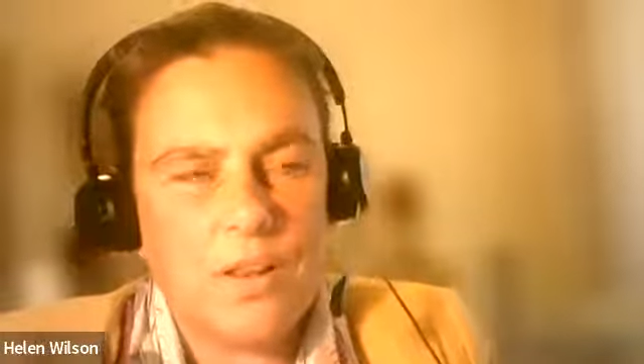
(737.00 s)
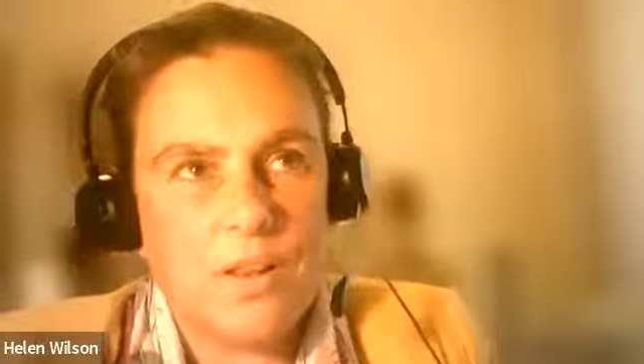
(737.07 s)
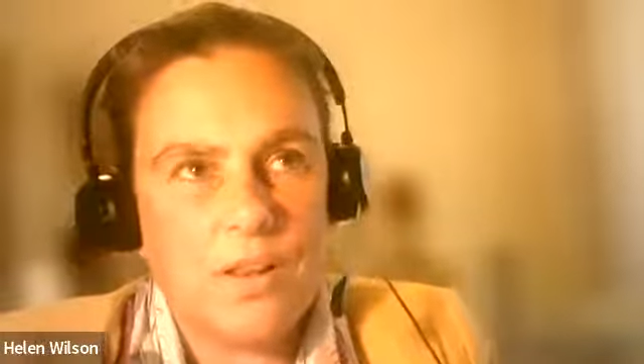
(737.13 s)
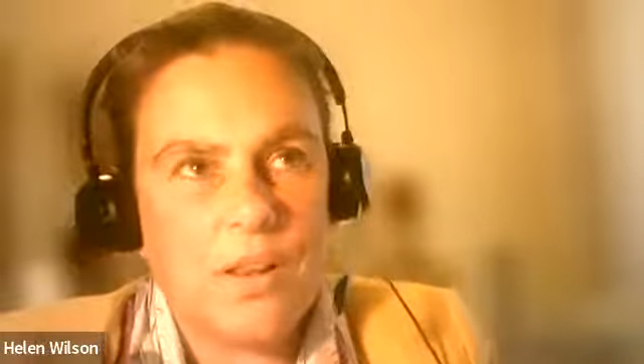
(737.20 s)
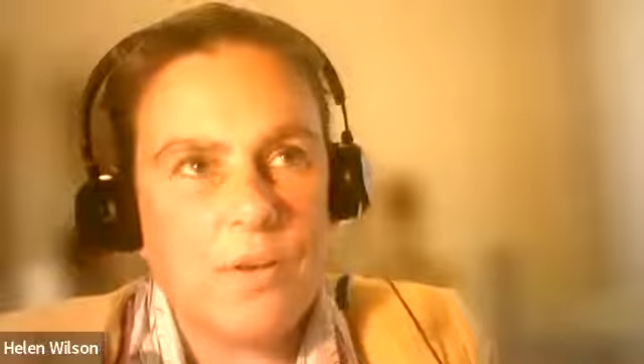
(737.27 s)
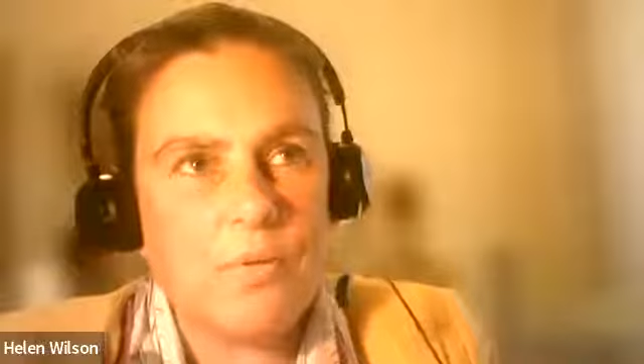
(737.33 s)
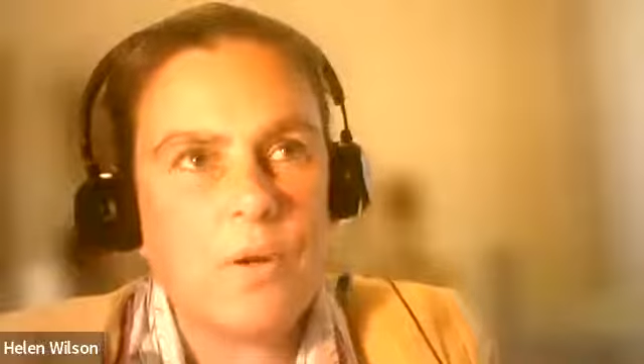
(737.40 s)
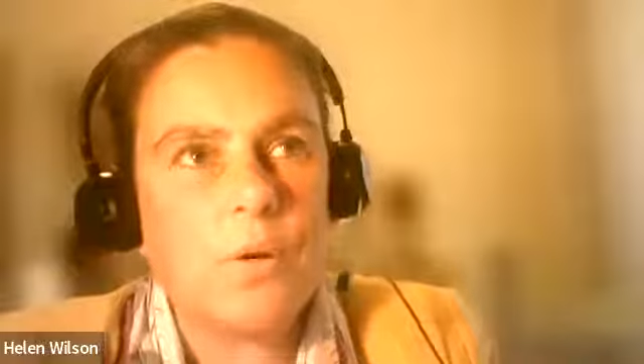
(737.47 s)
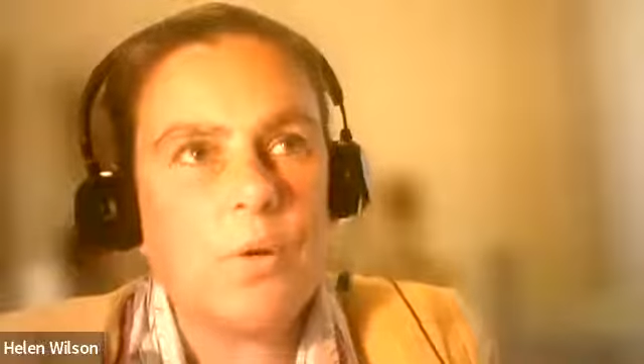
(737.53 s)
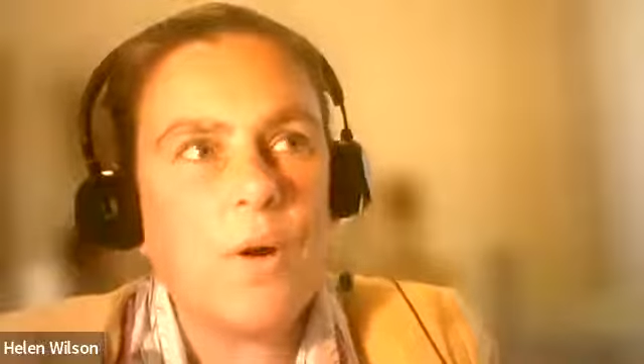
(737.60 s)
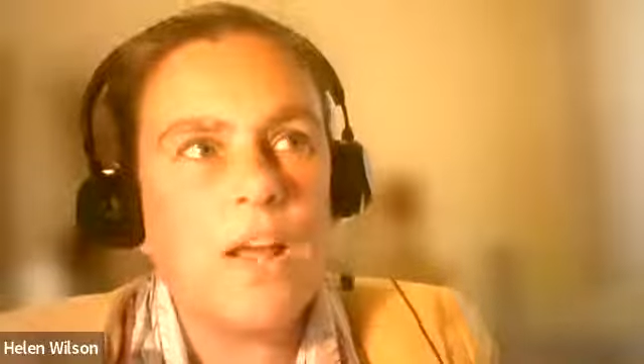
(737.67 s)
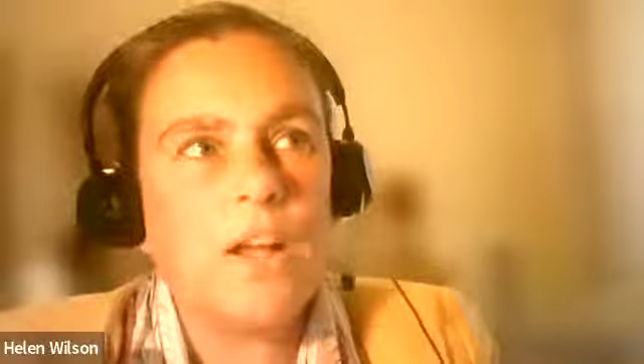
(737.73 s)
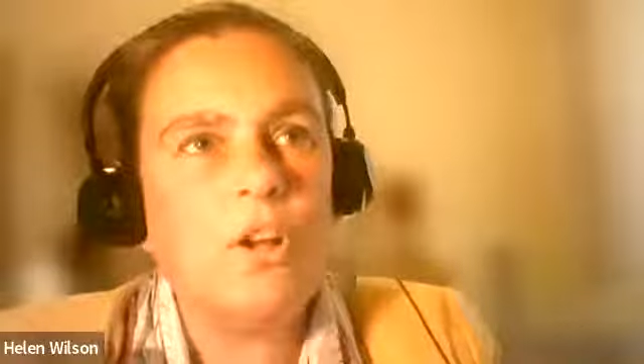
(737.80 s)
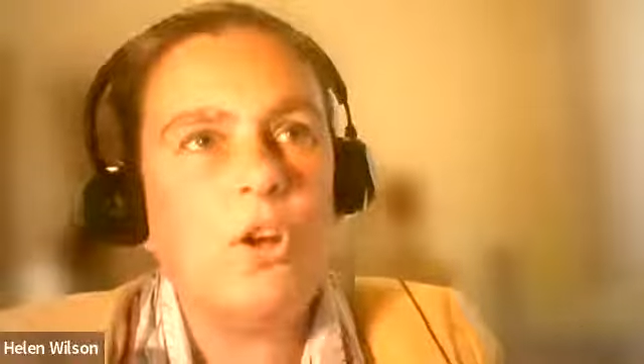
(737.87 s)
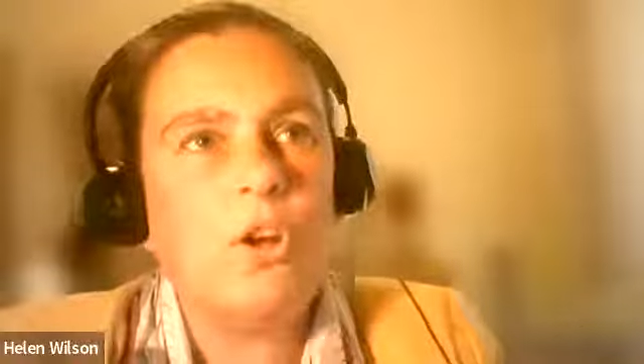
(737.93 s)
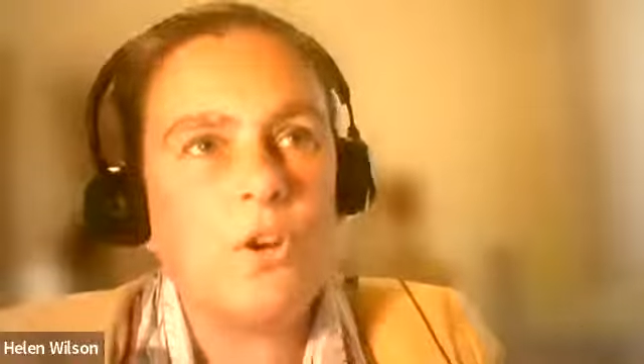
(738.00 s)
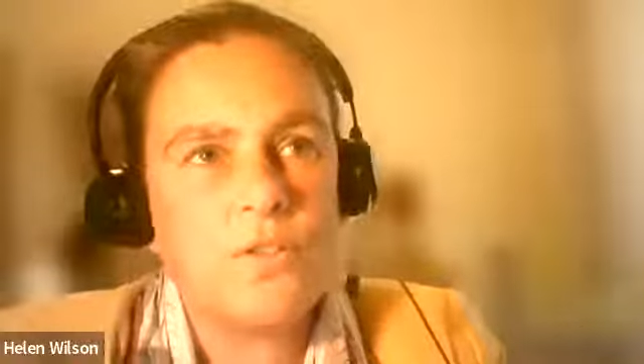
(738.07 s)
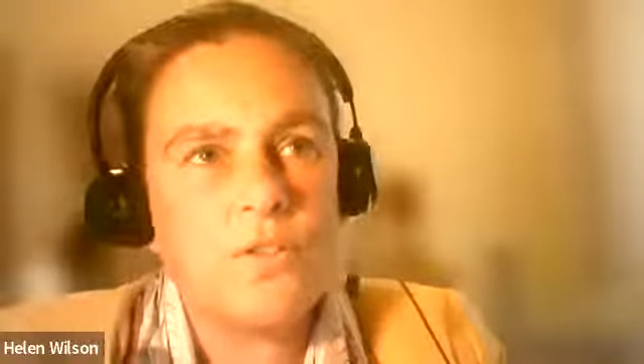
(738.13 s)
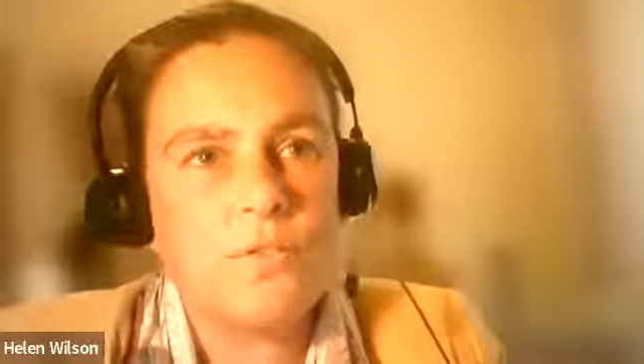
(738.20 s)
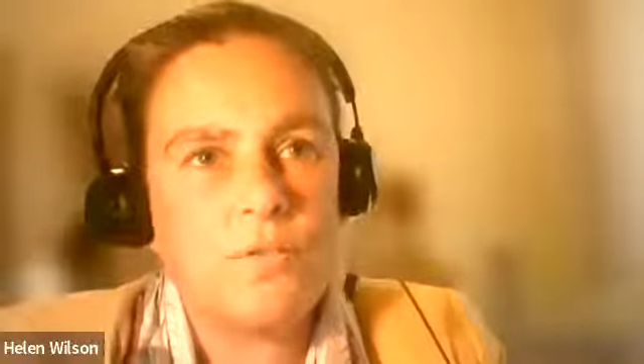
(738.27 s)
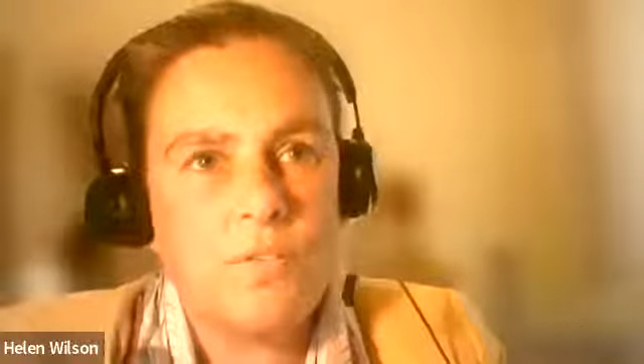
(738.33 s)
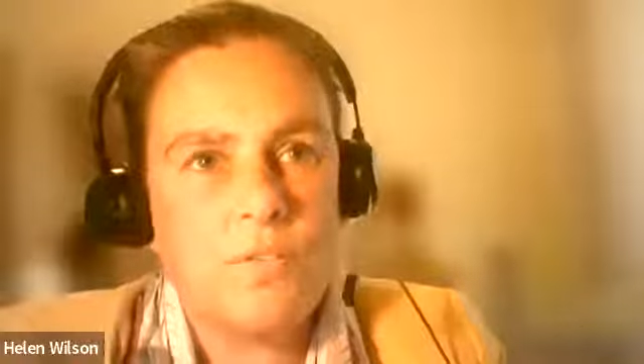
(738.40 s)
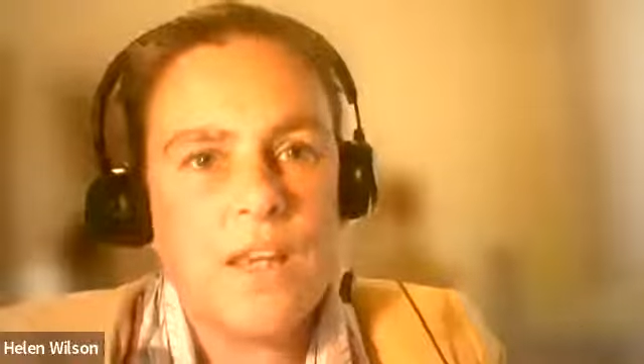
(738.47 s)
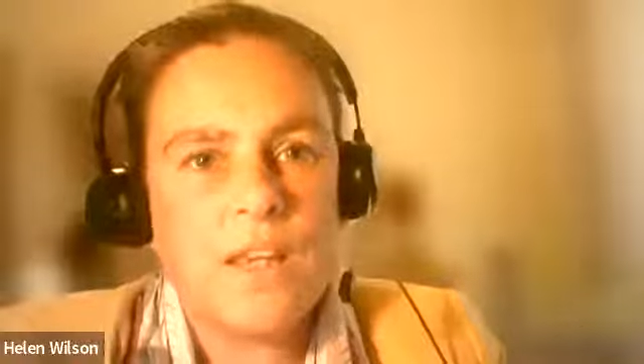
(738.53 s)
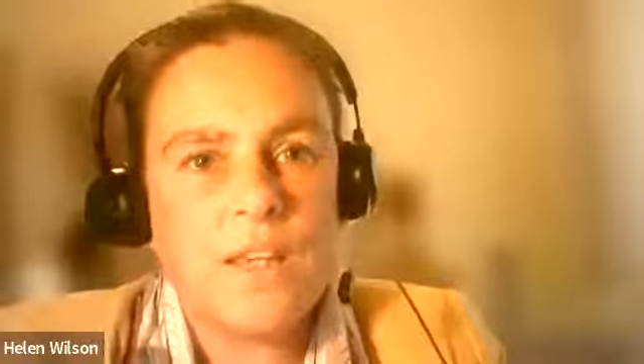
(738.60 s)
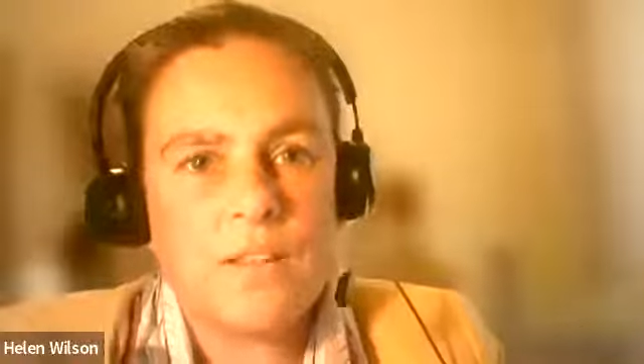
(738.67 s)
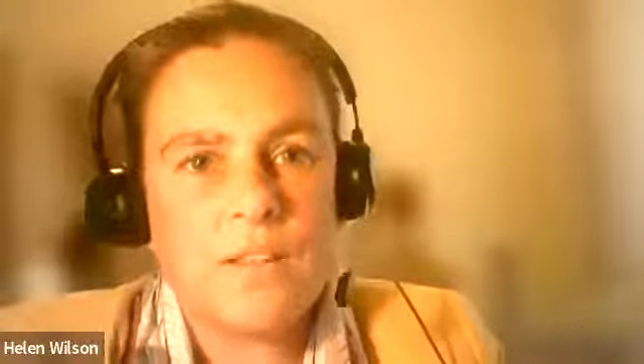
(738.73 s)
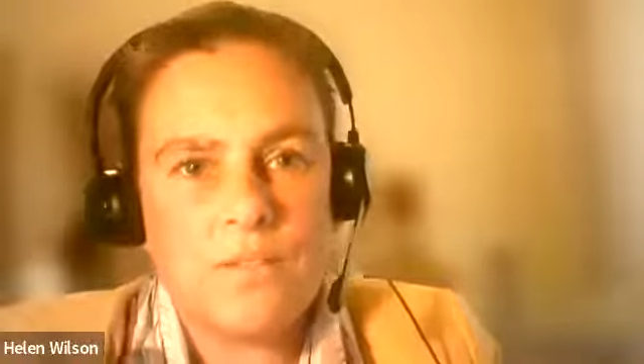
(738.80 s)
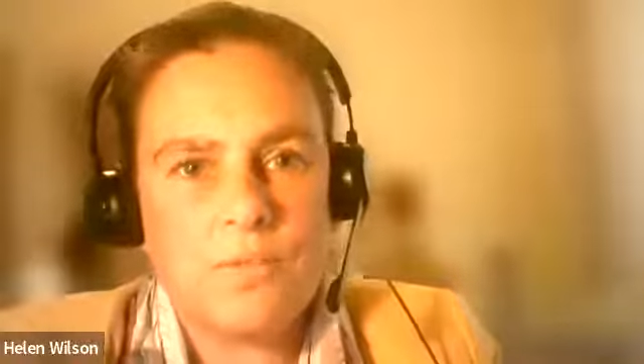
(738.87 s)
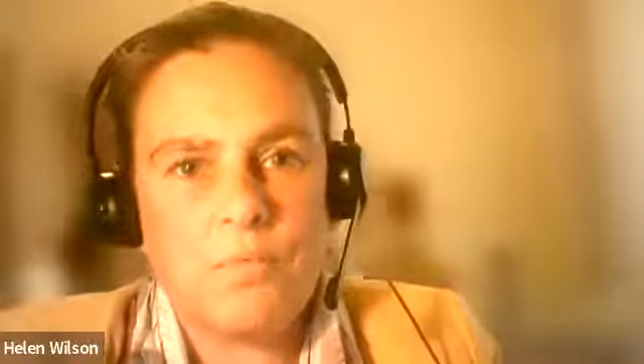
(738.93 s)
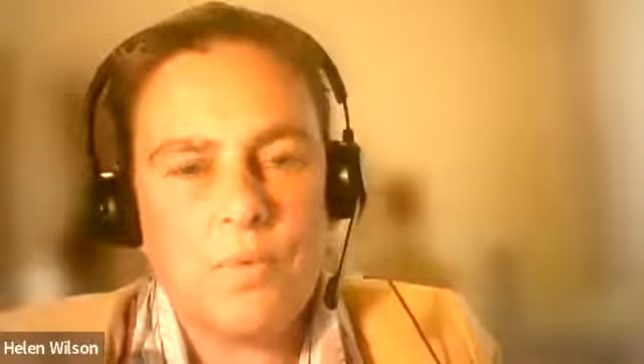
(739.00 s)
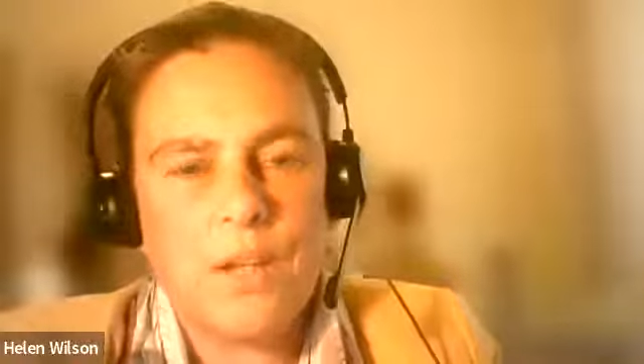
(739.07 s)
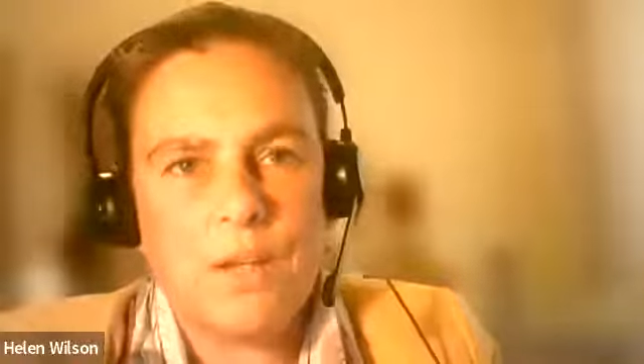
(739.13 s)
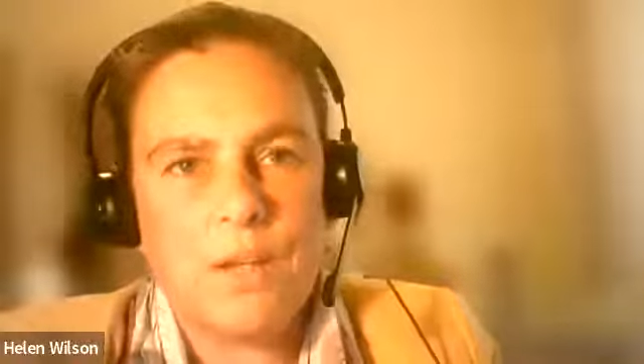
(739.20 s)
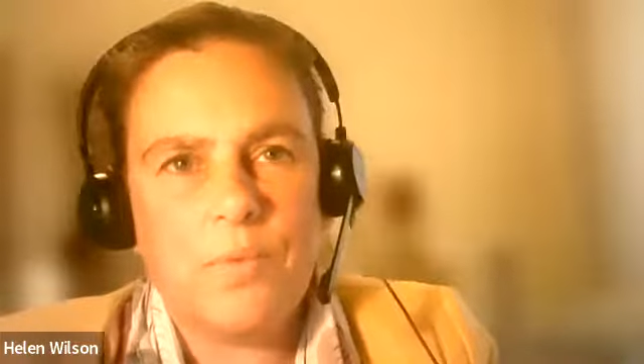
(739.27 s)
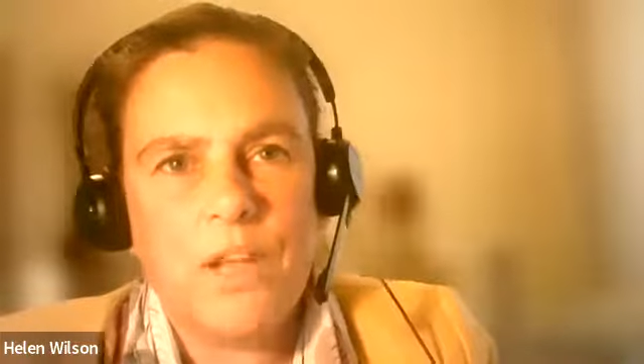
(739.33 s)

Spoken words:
there were quite a lot of things that we